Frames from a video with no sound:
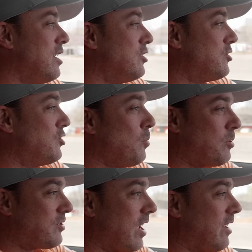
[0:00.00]
Super
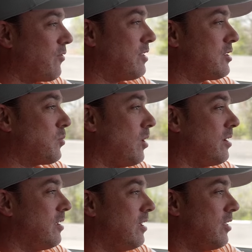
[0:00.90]
psyched for this
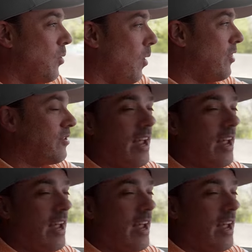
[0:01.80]
one. The weather